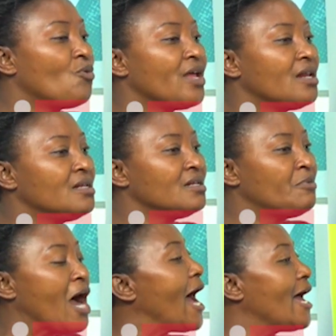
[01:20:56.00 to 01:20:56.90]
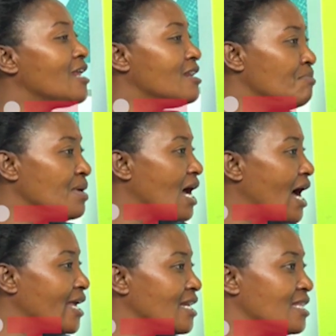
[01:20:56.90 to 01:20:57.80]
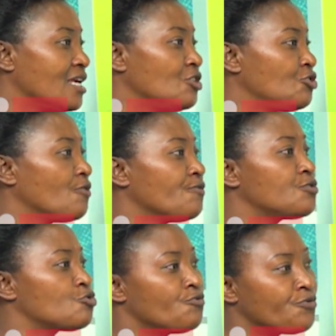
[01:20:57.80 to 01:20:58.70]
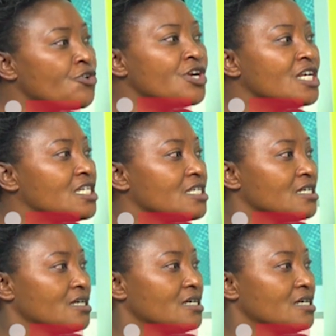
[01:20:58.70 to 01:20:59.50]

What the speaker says: will hide behind the issue of sovereignty.